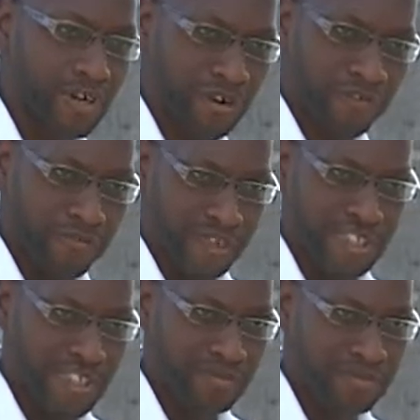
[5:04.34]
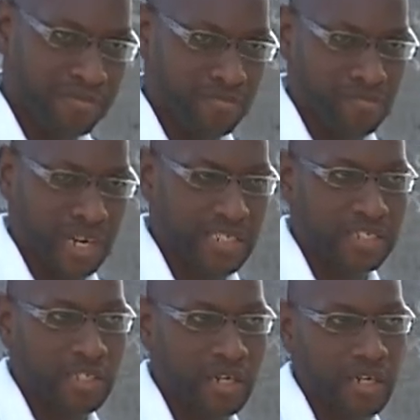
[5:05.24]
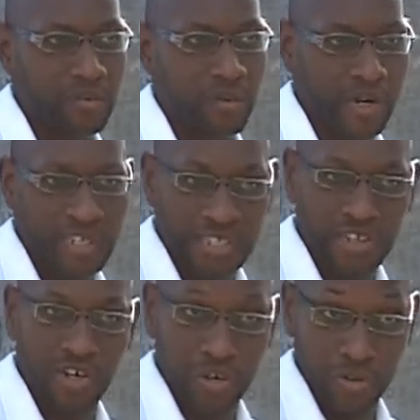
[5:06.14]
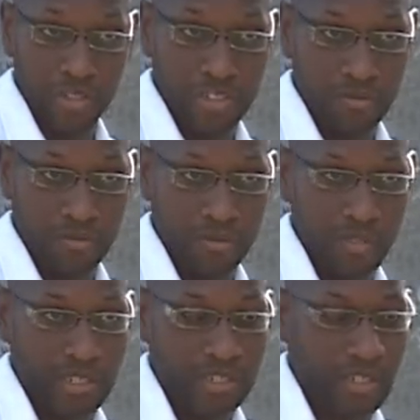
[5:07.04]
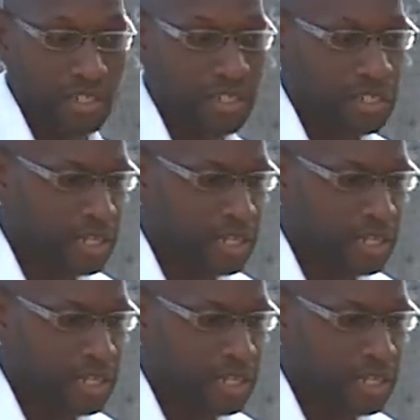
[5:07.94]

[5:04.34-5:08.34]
our friendship, I saw that we were getting close with each other.